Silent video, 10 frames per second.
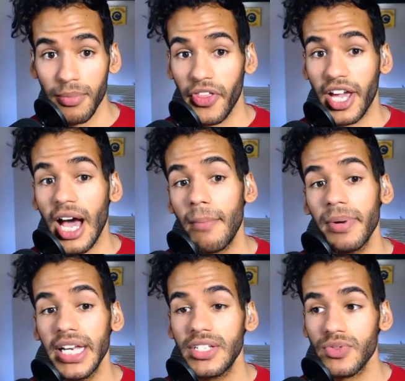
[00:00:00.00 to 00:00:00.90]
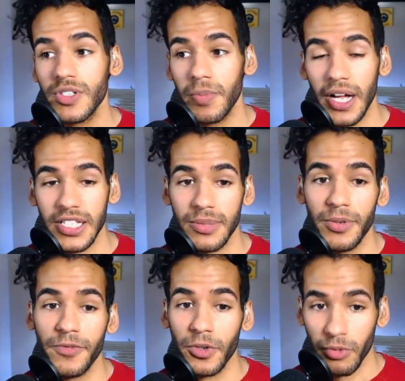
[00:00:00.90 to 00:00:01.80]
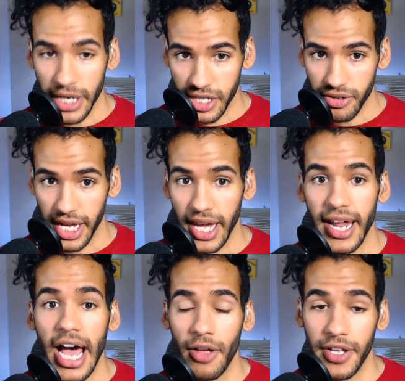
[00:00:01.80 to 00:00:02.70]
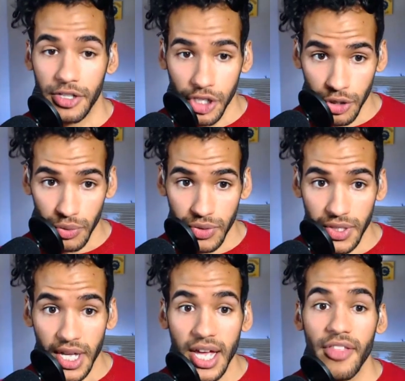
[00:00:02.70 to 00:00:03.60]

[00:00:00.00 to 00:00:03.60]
but the company is responsible for rendering it how they choose.